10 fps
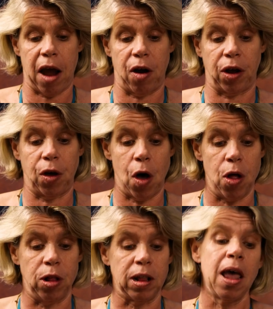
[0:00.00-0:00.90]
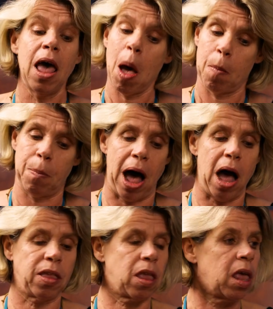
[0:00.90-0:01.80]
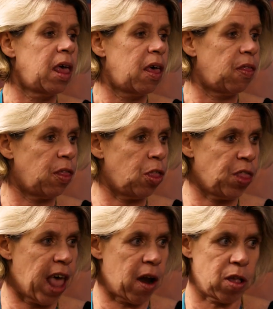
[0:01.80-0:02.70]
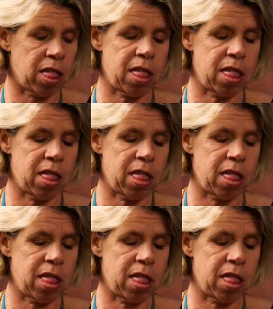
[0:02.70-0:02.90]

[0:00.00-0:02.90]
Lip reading: karat gold, but there are